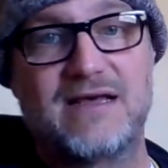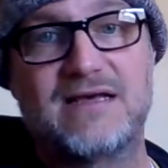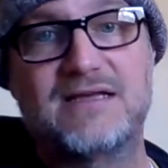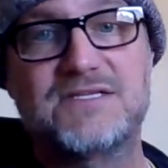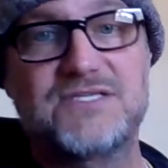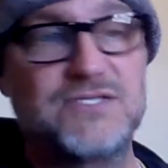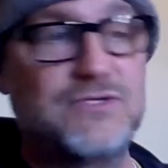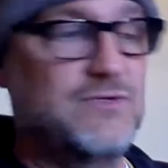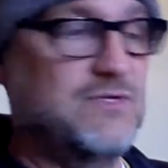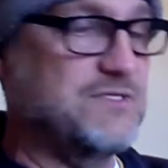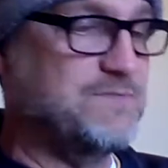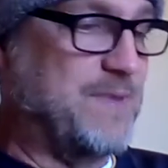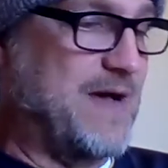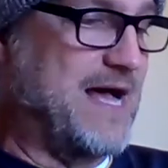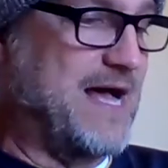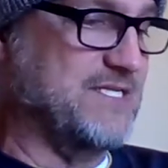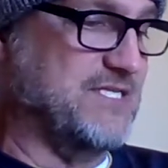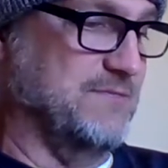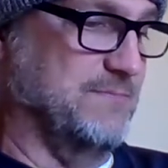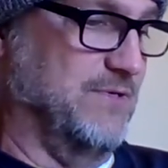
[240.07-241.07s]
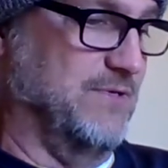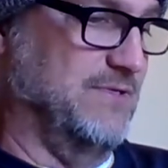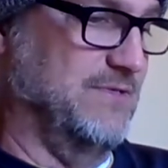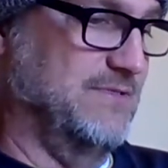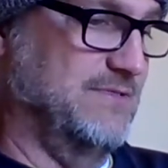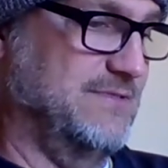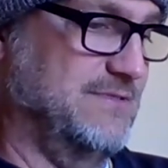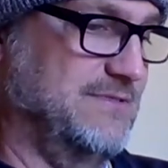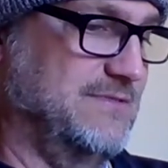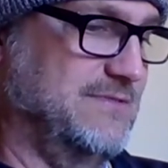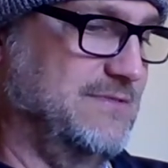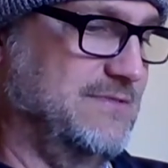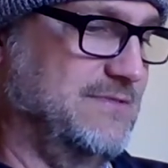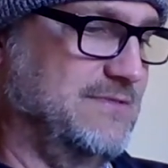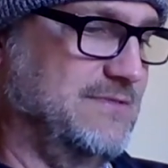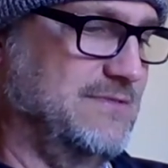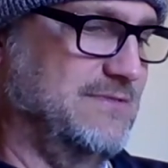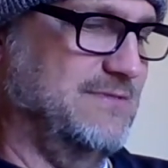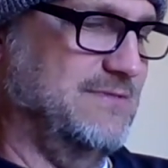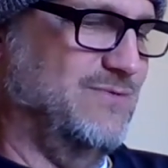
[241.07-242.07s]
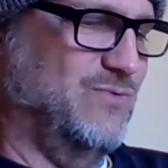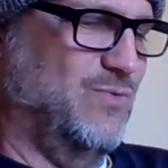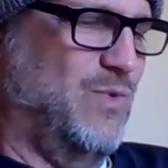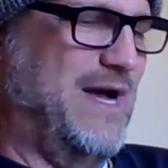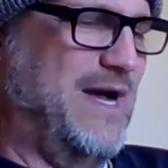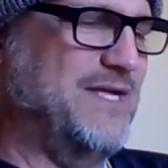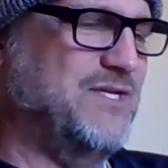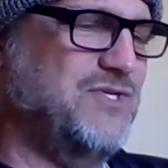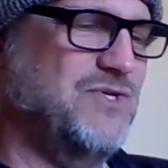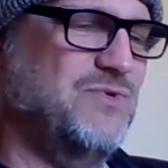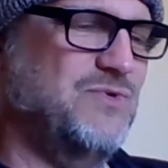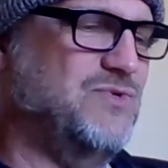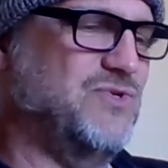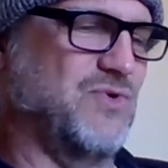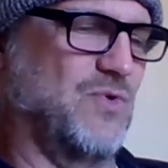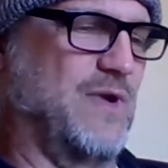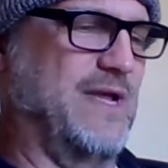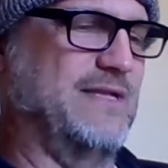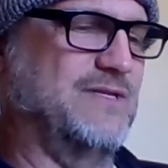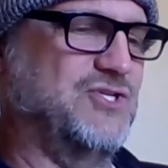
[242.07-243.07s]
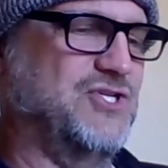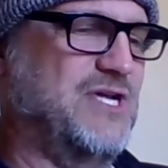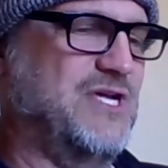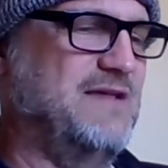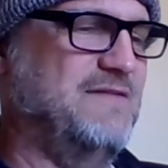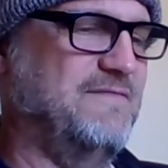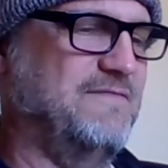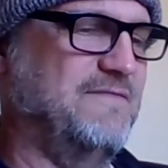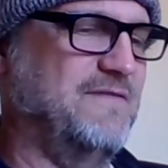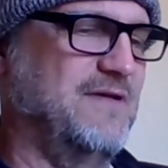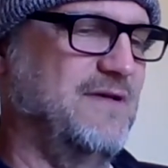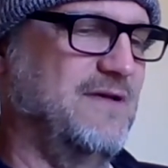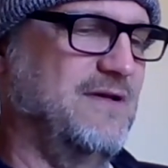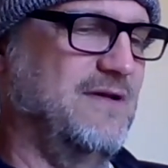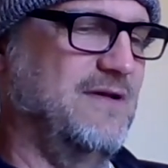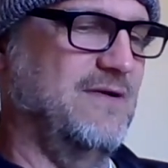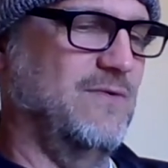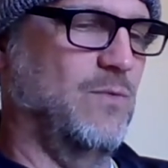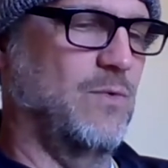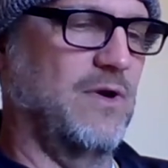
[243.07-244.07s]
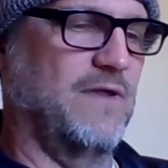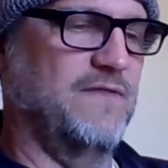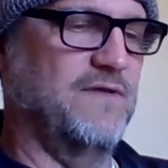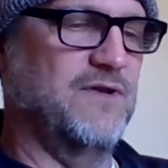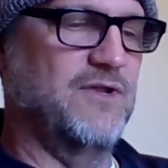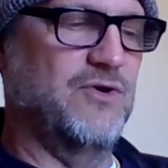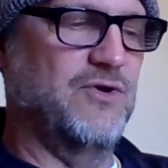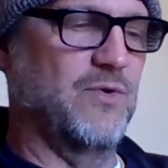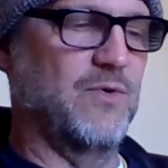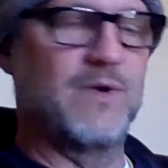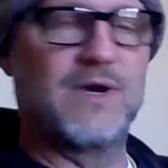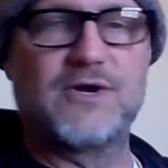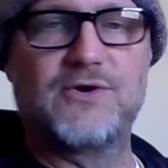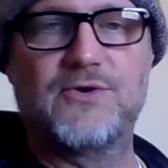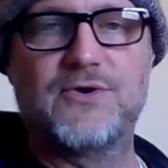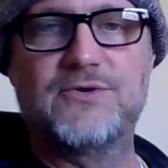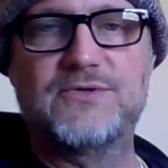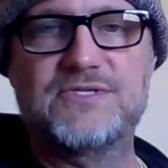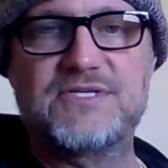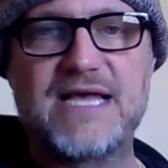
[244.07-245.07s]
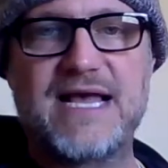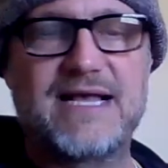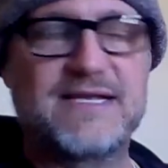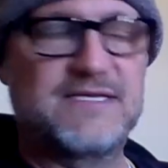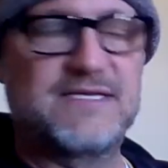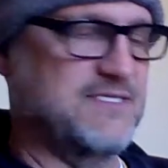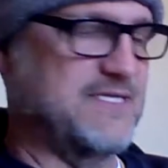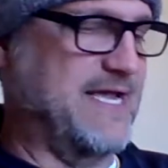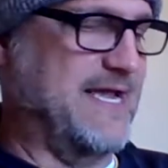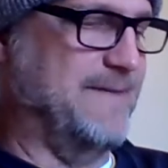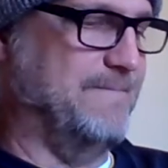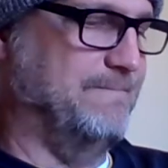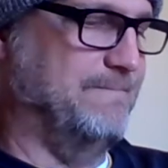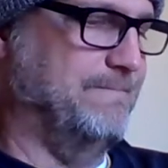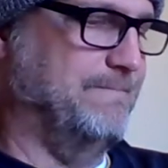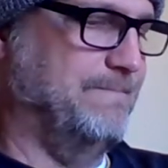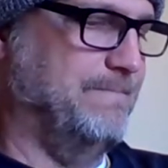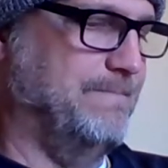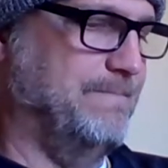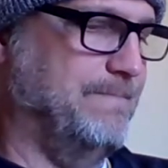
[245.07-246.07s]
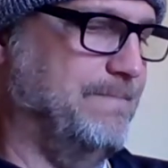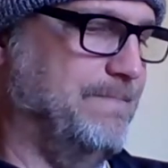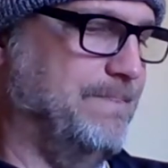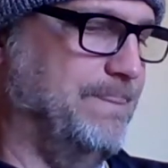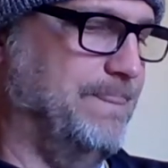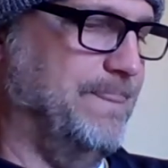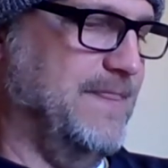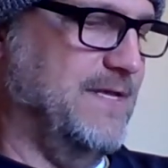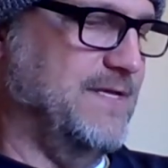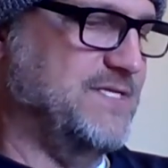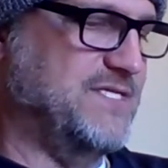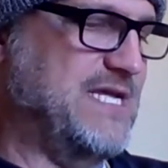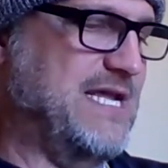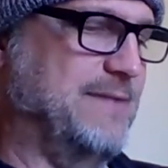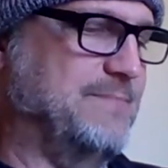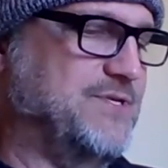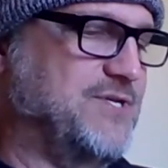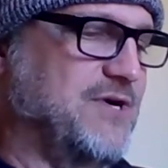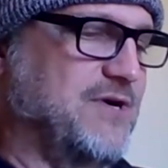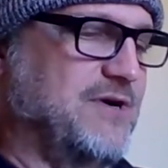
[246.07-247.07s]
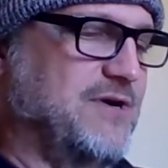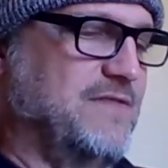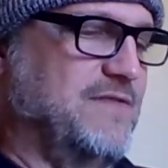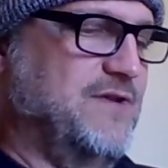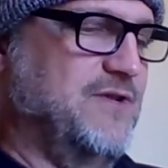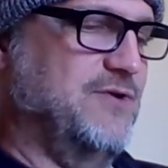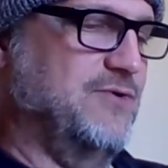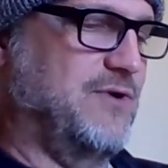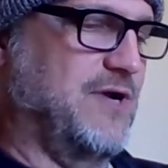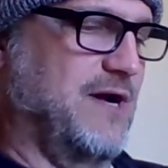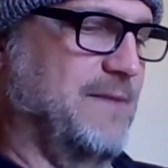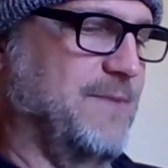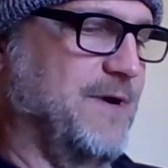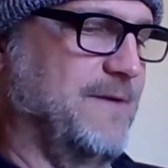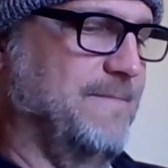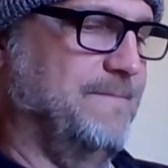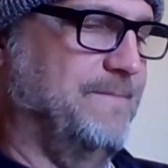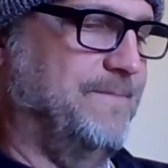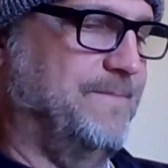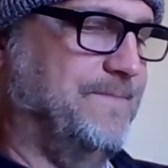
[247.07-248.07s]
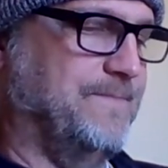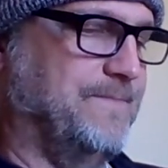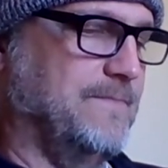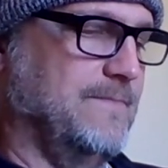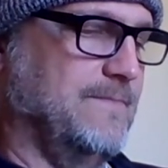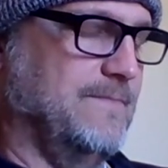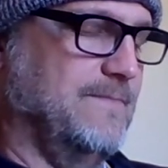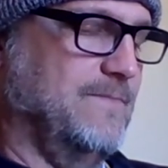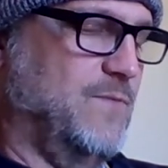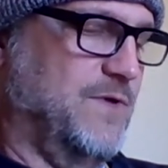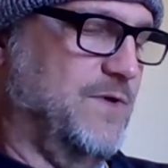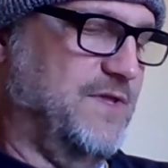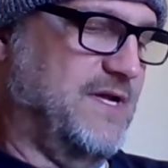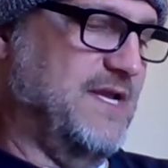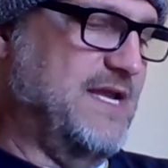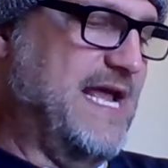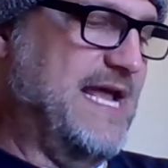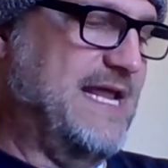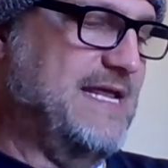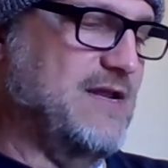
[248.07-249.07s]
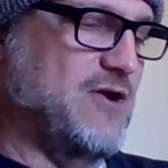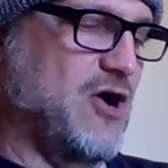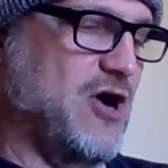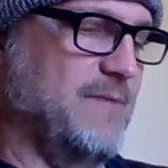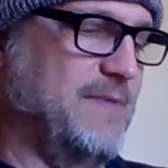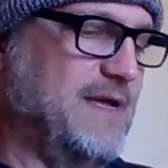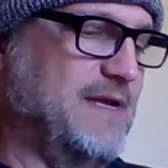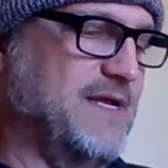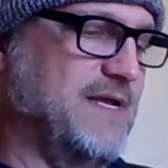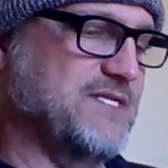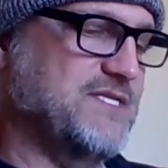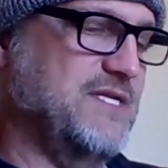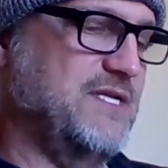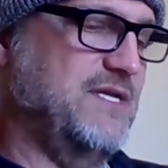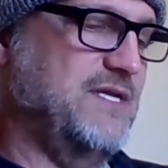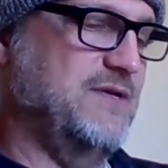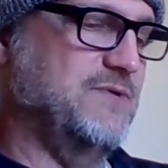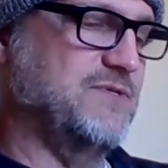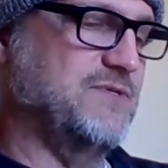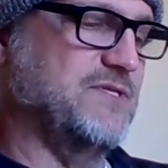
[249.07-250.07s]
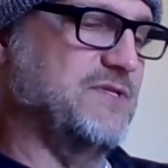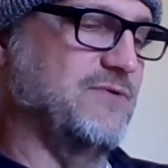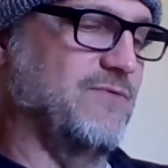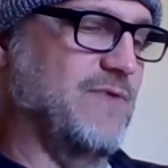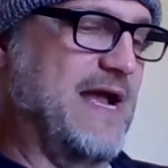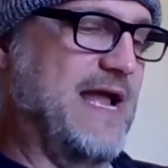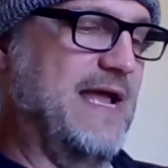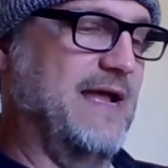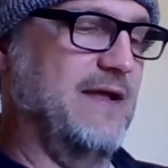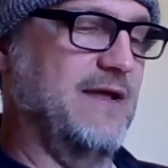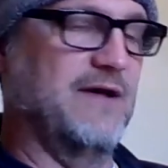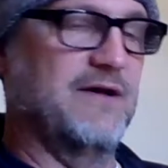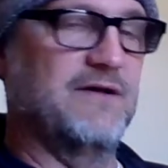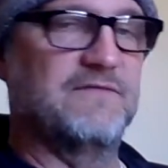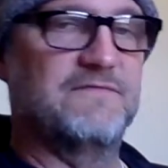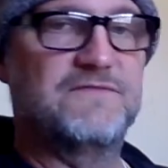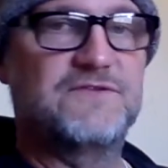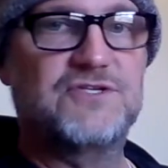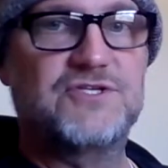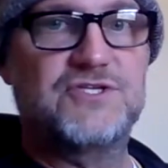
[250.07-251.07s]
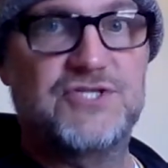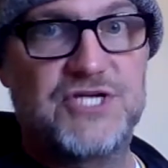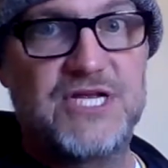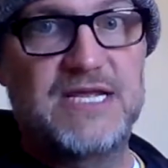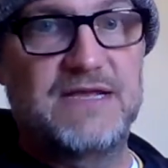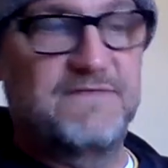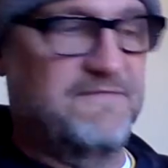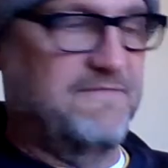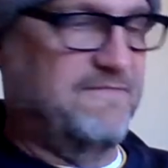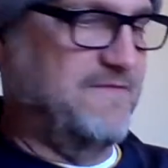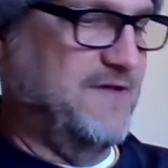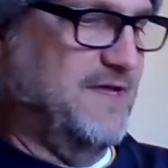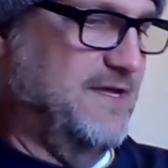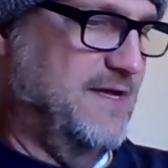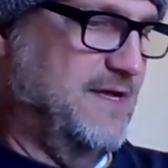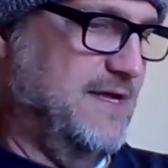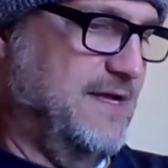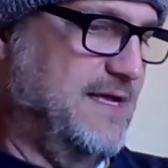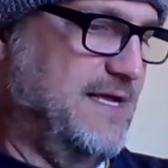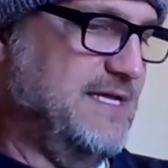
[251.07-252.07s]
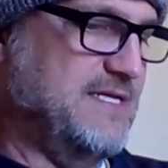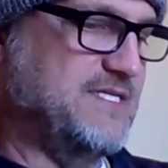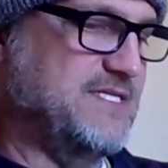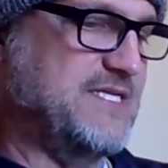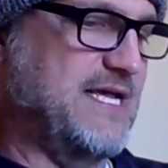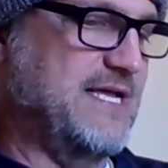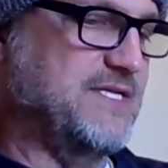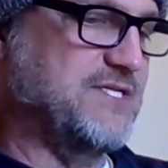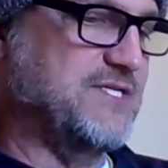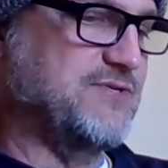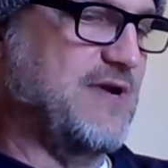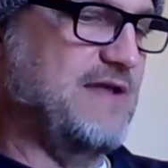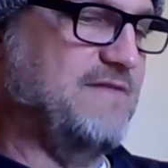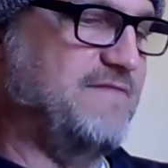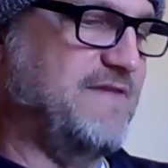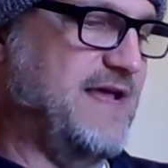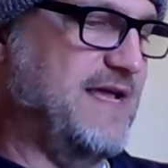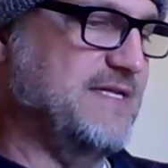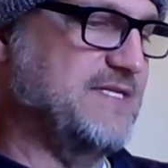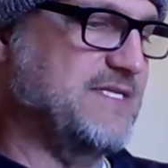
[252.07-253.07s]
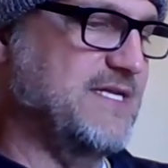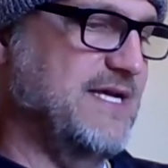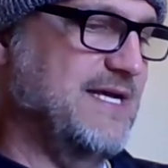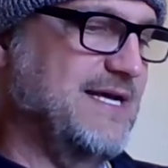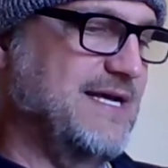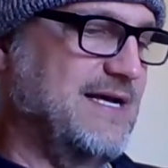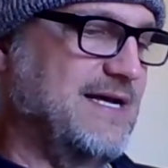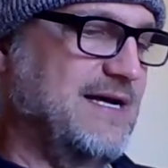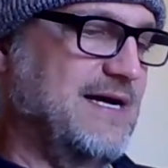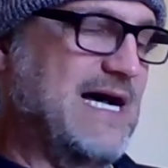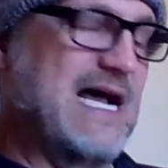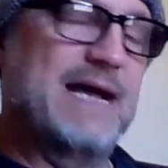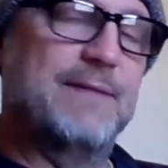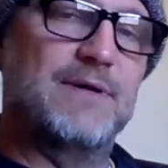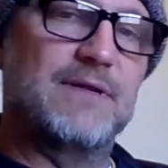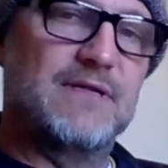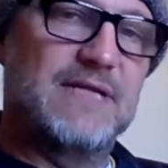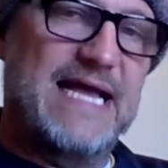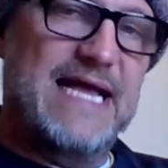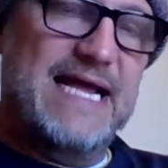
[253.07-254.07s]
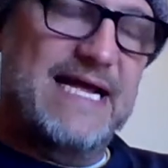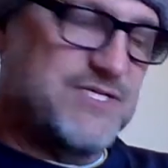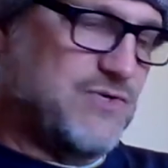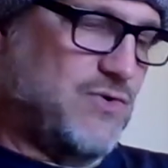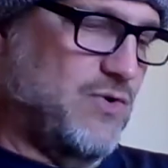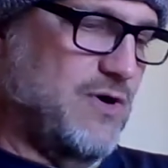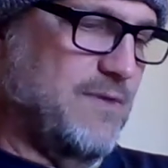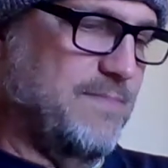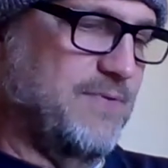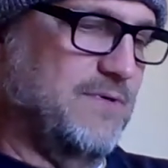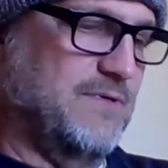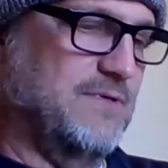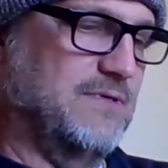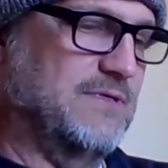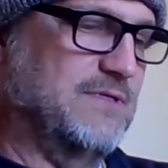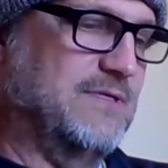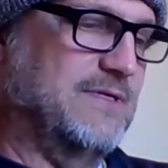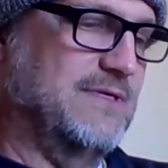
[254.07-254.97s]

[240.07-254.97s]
as soon as possible. Why'd you join, Chief? One of the newer recruits asked Sam. Sam turned to the newcomer. Well, the Canadian Army doesn't use the rank of chief, he said, straight faced. I am a Lance Corporal,